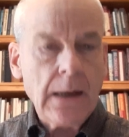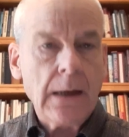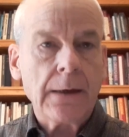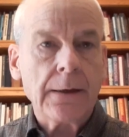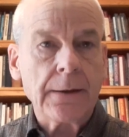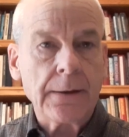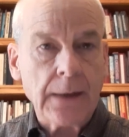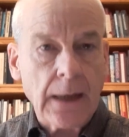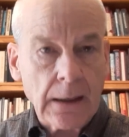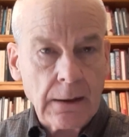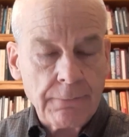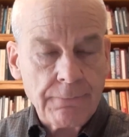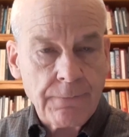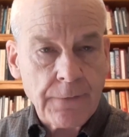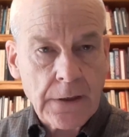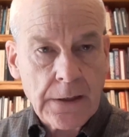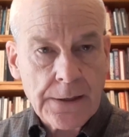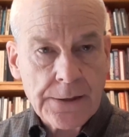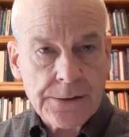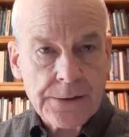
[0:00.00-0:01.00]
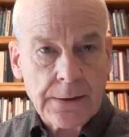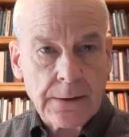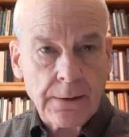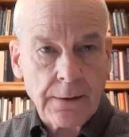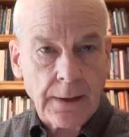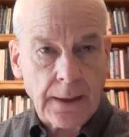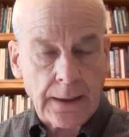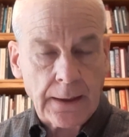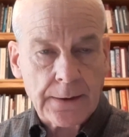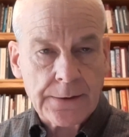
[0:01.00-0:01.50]
none of these
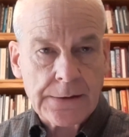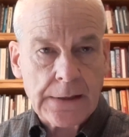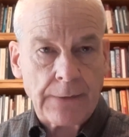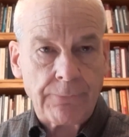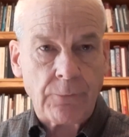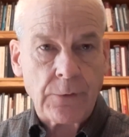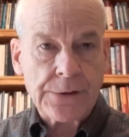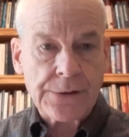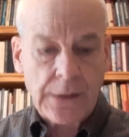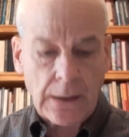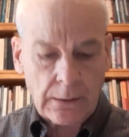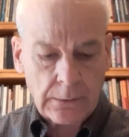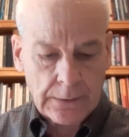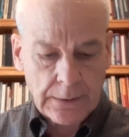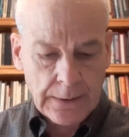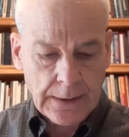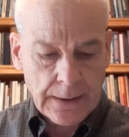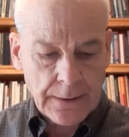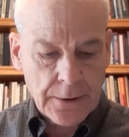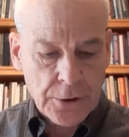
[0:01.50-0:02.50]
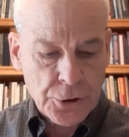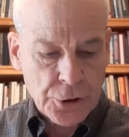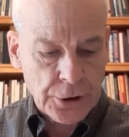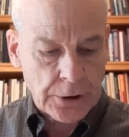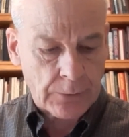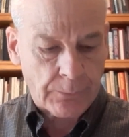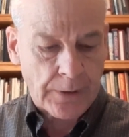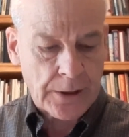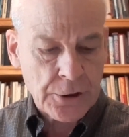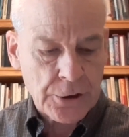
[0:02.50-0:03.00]
things have resulted in the
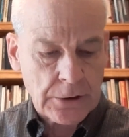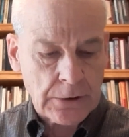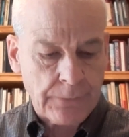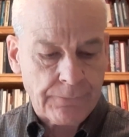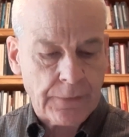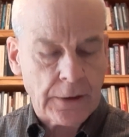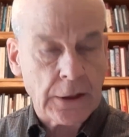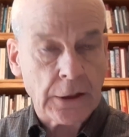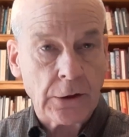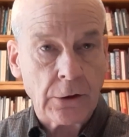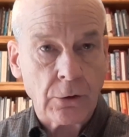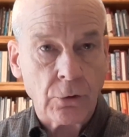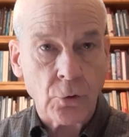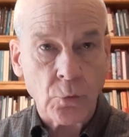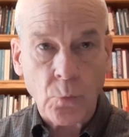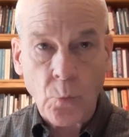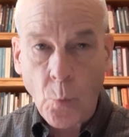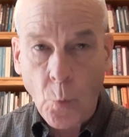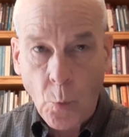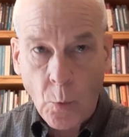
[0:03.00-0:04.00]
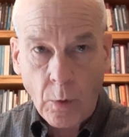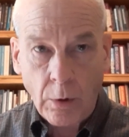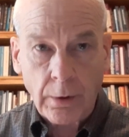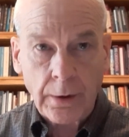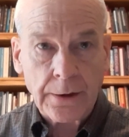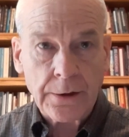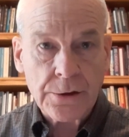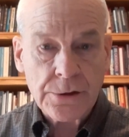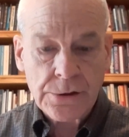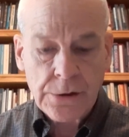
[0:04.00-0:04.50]
generation of any new
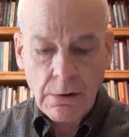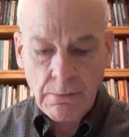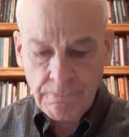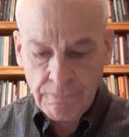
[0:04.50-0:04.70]
organs,